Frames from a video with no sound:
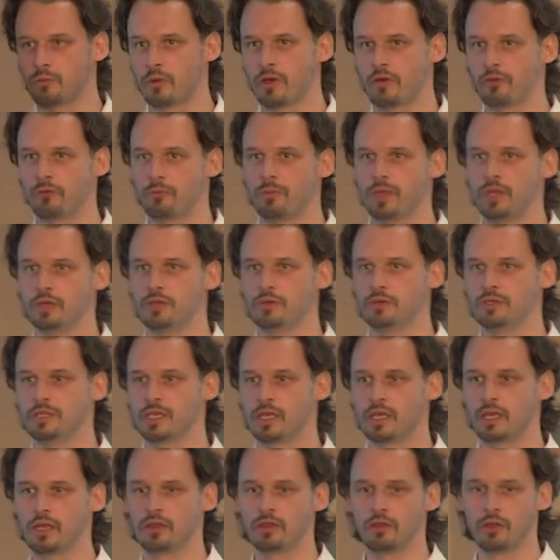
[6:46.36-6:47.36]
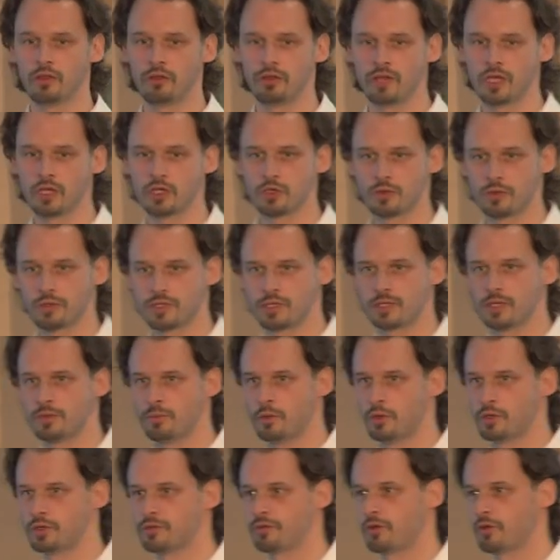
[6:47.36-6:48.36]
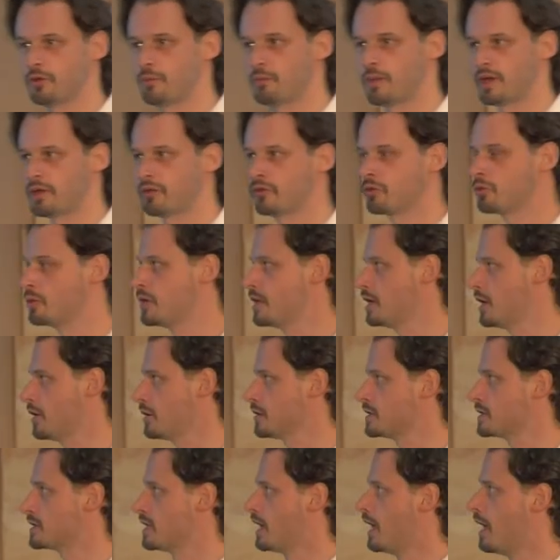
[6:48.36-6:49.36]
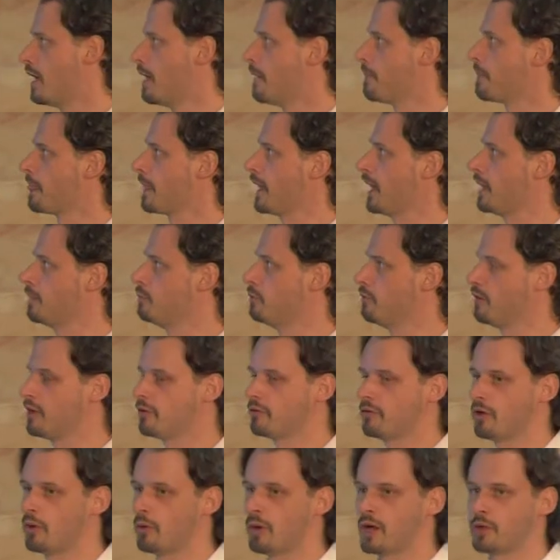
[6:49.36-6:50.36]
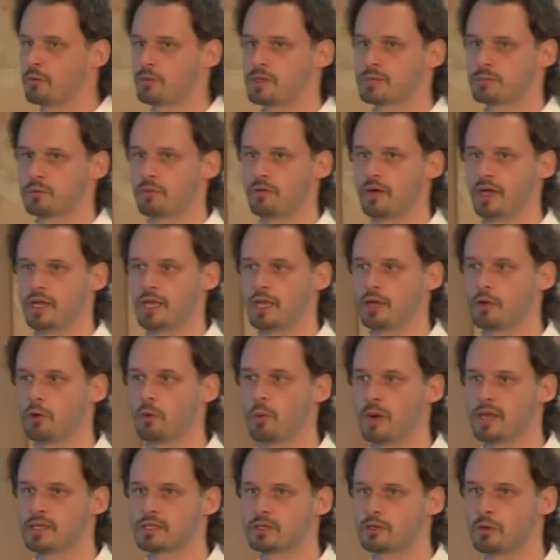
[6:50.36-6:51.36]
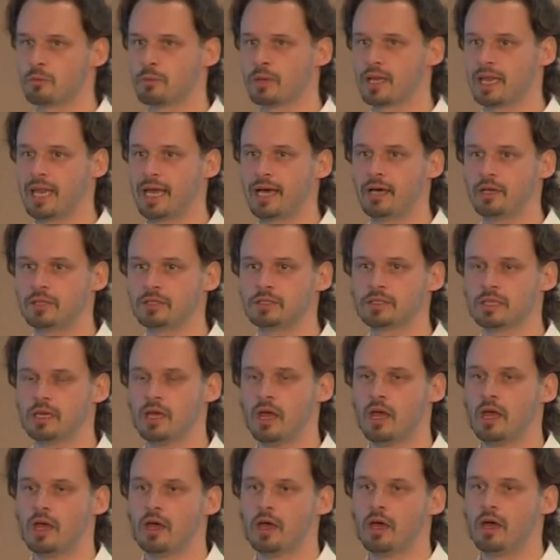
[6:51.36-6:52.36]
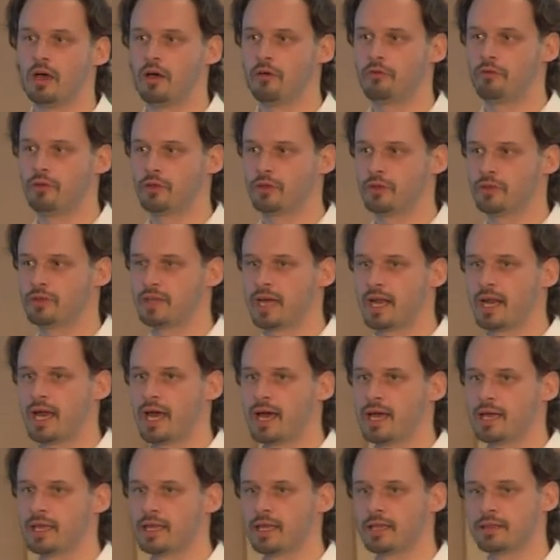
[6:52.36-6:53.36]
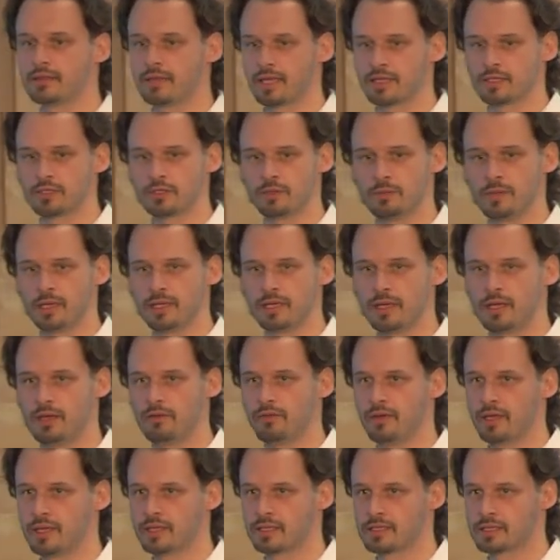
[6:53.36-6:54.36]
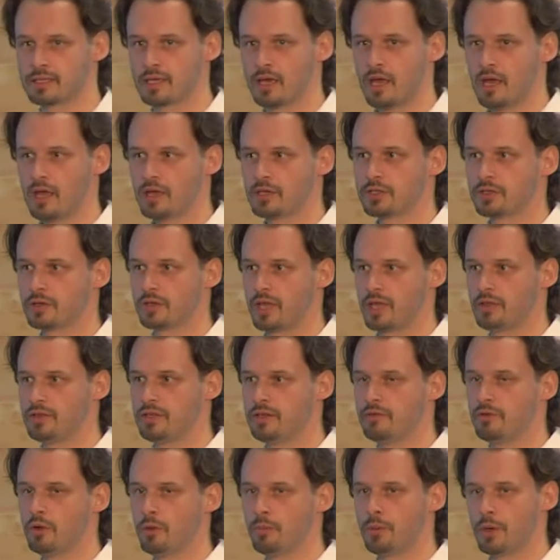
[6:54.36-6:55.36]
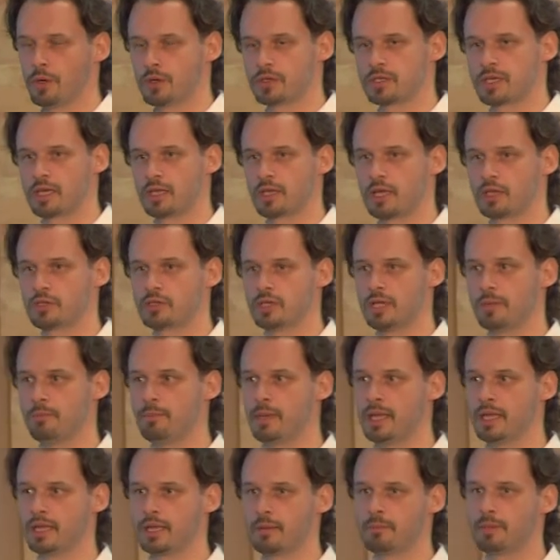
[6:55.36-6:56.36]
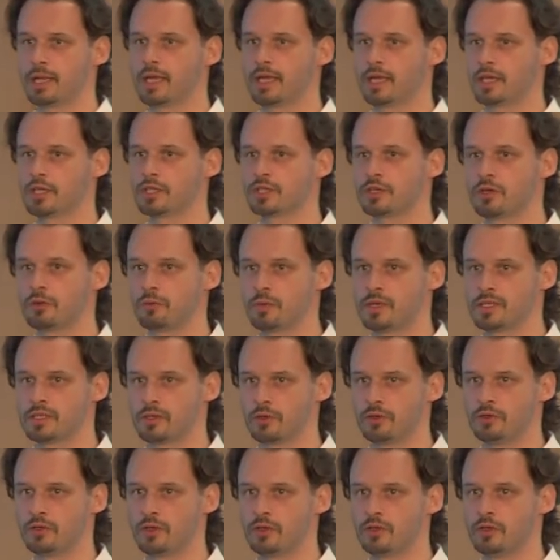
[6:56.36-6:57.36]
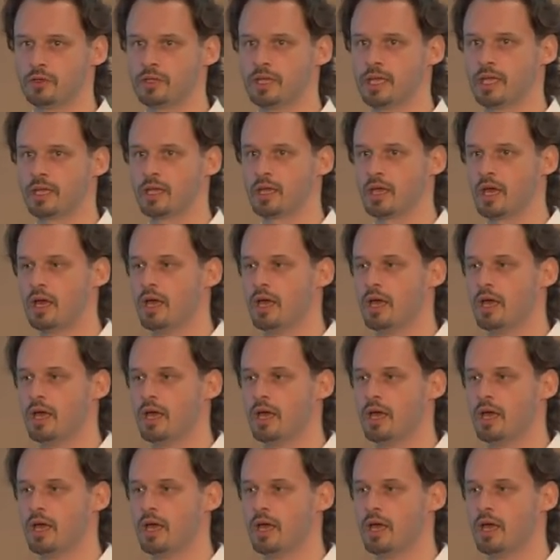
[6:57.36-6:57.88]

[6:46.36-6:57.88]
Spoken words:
we have been using in the dangerous demos for the past 3 years, and moving forward with providing a RESTCOM cloud for the TAD Hack and TAD Summit events, so that developers can actually build application without downloading